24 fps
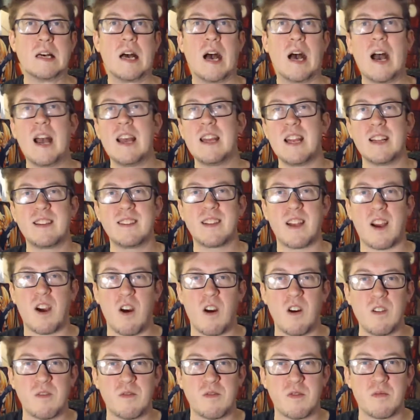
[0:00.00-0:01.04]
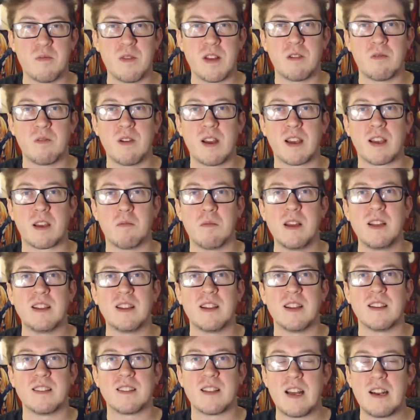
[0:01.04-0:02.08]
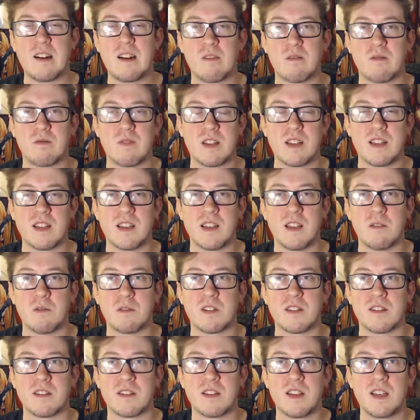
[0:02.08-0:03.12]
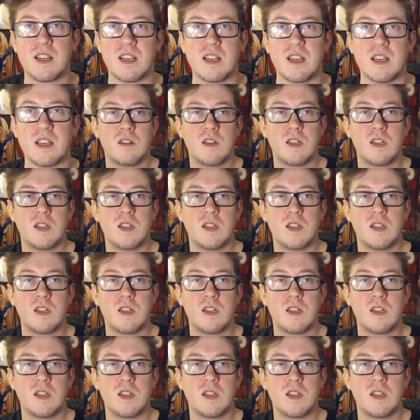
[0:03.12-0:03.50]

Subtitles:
It's hard for me to recommend this. I don't really know what to say.